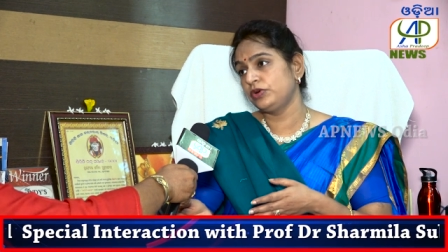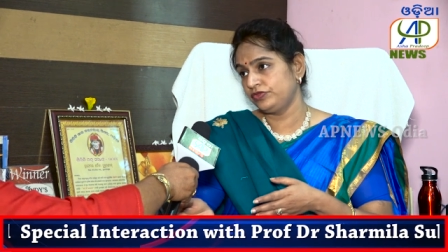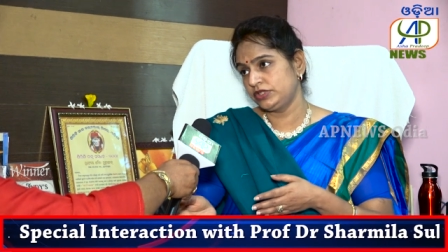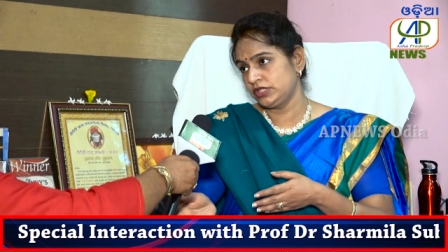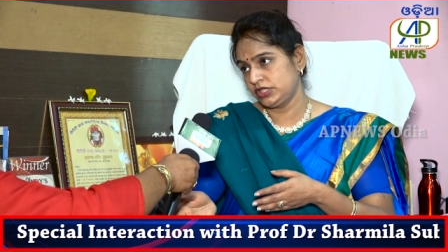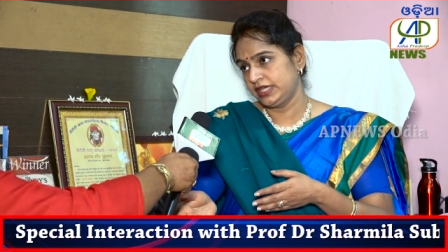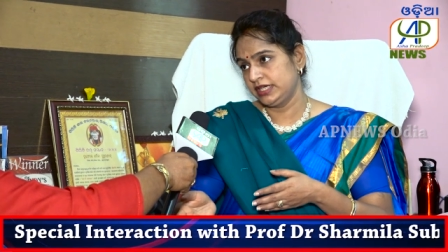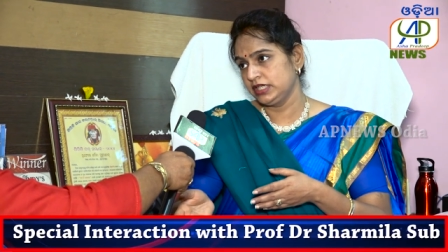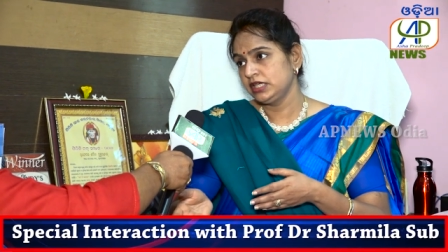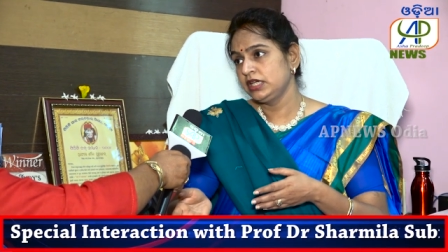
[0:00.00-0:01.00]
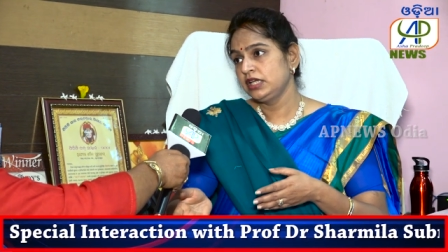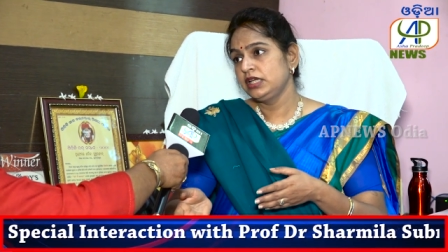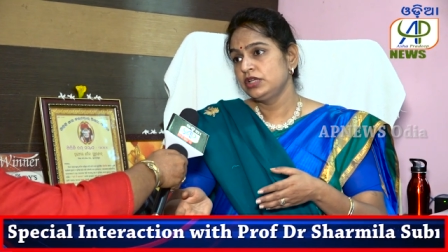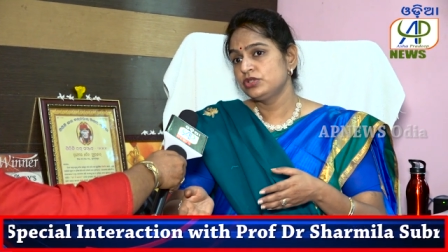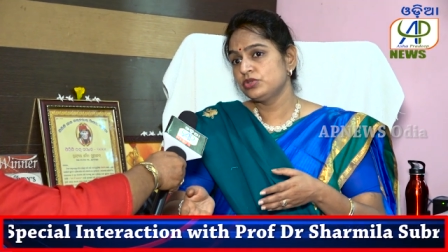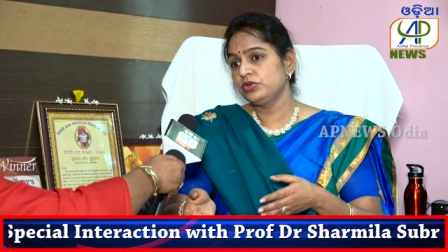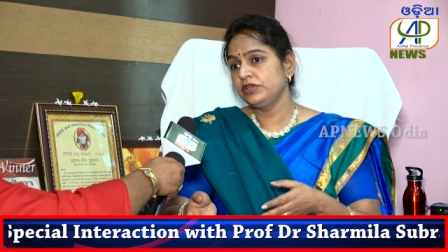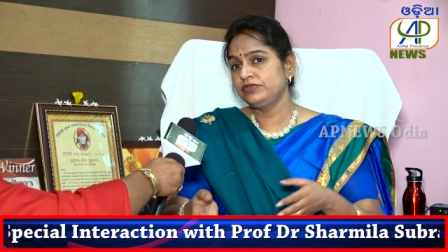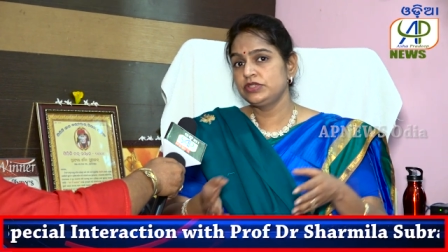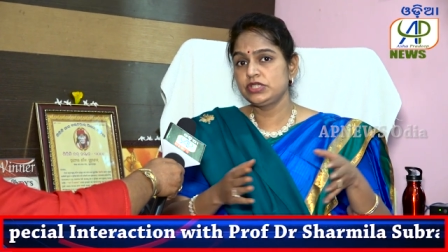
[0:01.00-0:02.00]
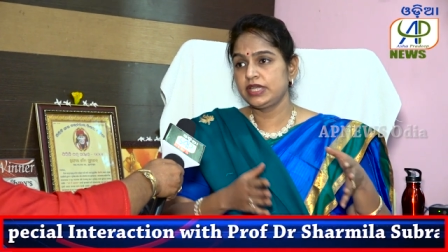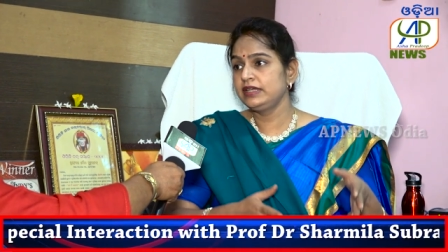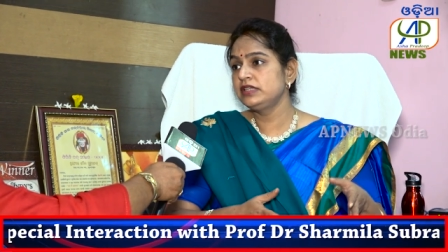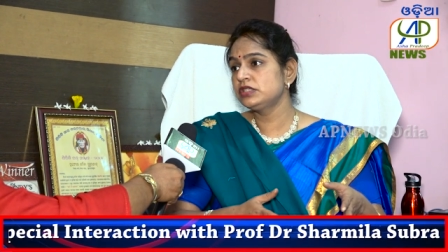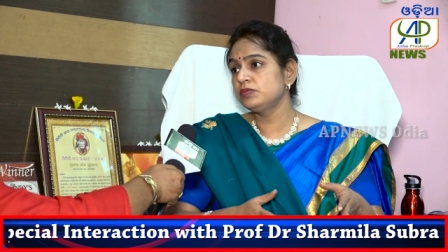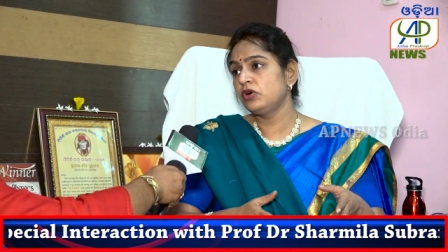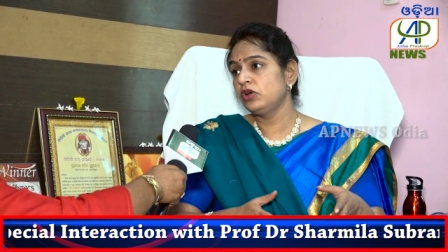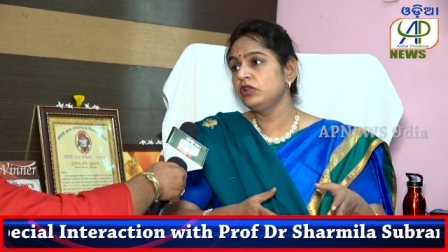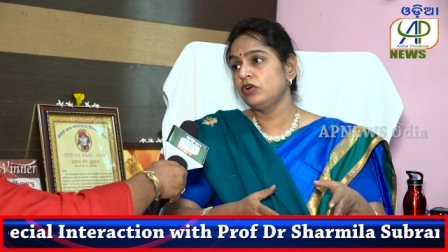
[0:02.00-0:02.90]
of the child. So if the child is small,